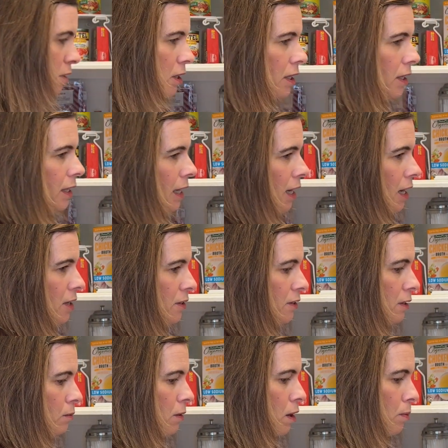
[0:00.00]
you guys.
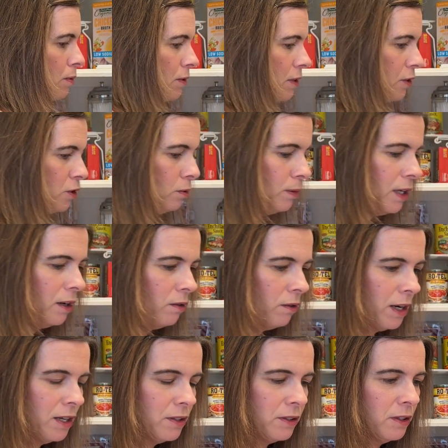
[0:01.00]
So I'm hoping this will be a
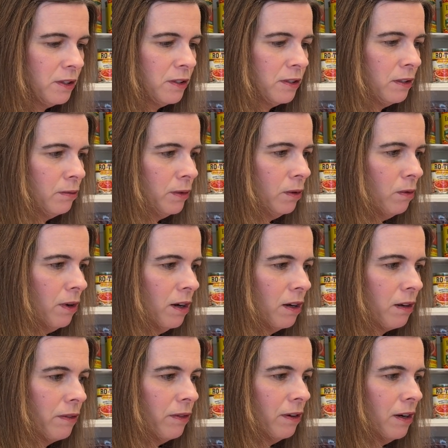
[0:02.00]
great system to
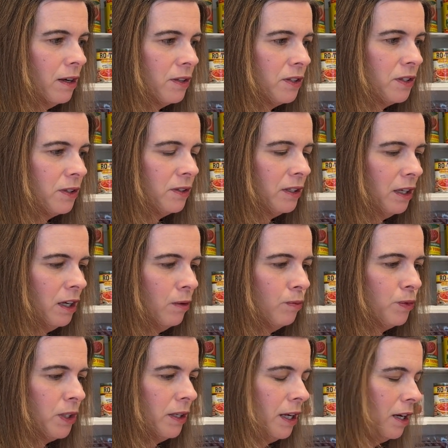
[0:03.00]
work for us,
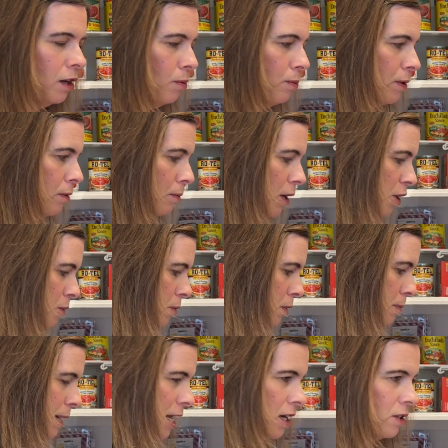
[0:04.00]
to not open
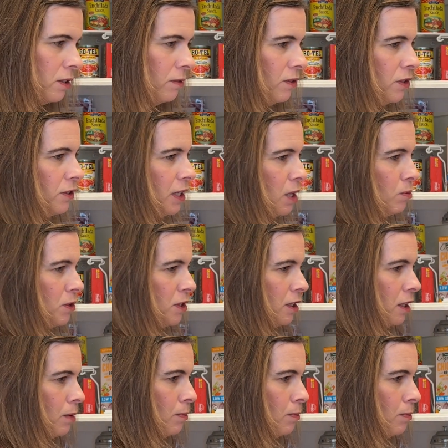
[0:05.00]
multiple bags of the same chip,